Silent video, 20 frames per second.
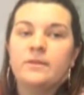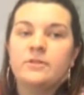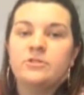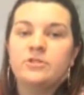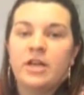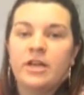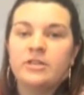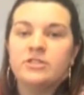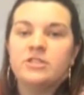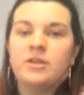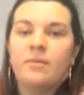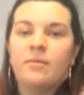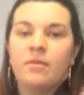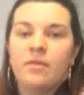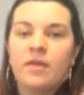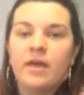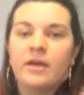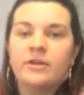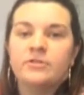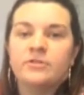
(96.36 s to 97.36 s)
change some of
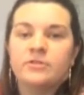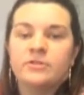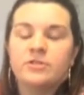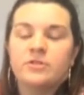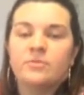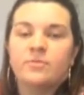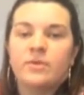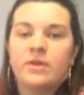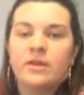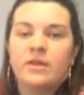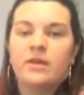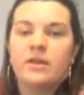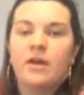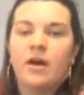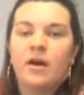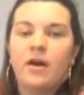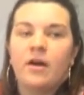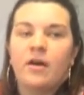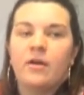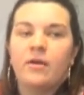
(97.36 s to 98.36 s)
the issues that we
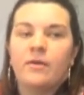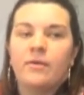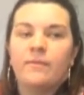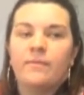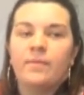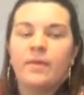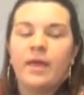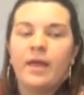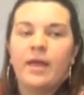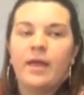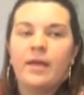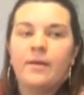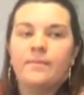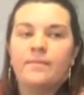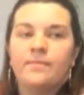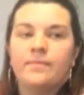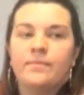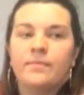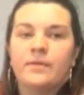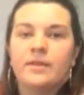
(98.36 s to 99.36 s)
are
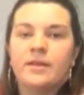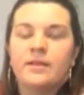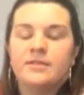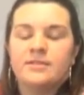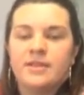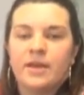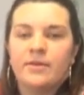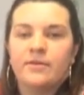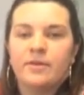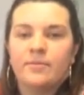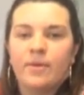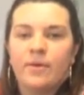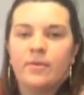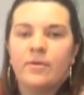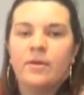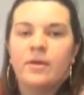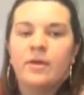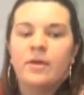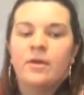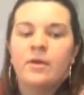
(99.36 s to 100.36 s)
concerned
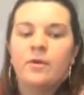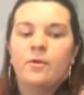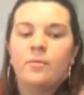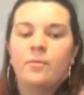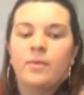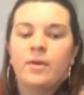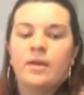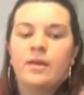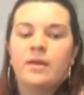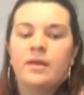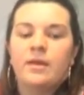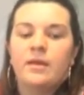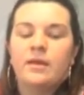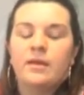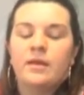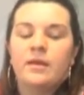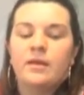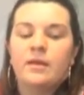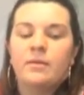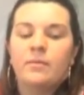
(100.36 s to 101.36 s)
about.
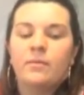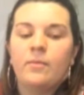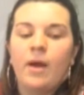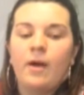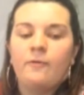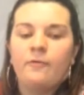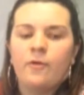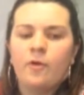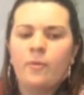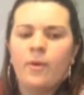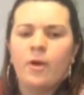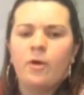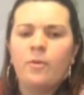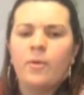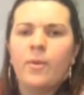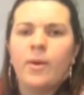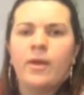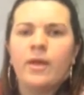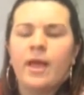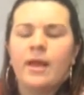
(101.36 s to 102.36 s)
We, for a while,
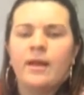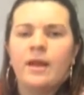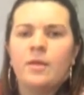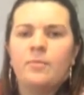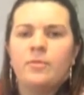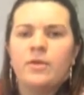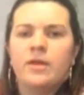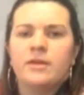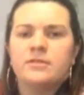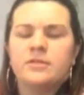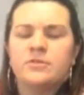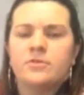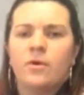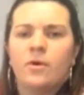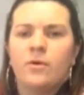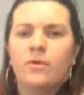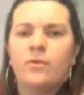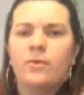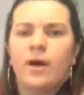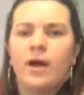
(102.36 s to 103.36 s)
we weren't getting any breaks at
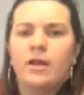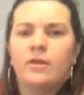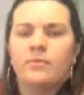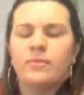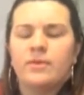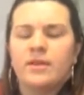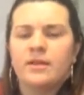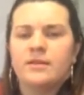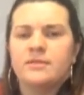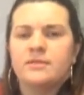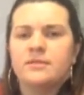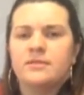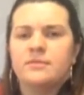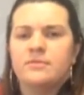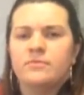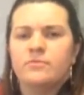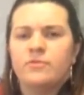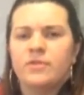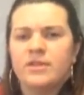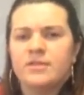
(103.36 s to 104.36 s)
all, and we did
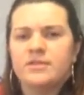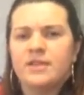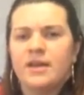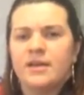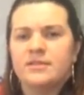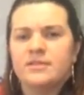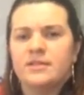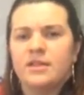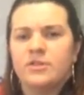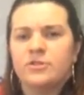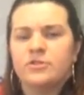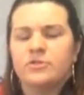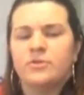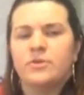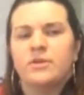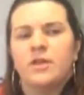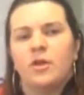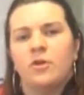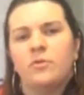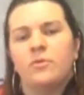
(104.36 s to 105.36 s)
raise that as an issue,
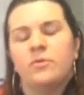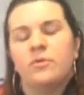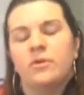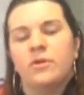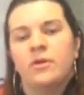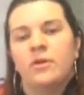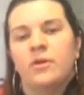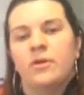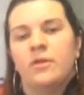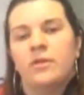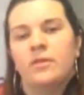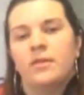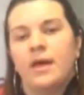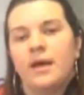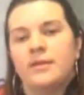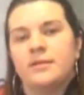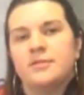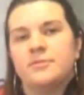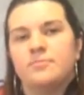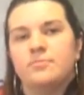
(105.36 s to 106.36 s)
and now
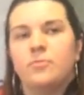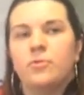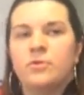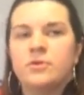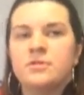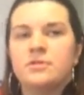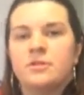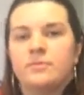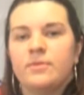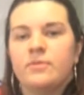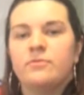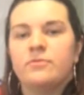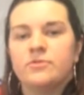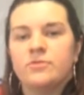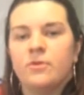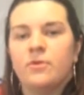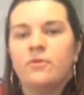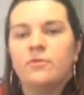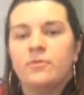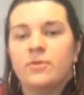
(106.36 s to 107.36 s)
that's mostly been
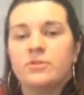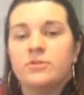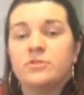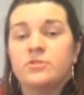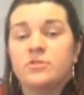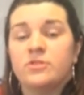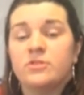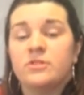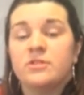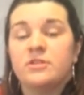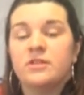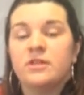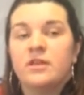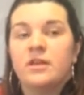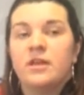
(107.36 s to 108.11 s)
resolved, which is good.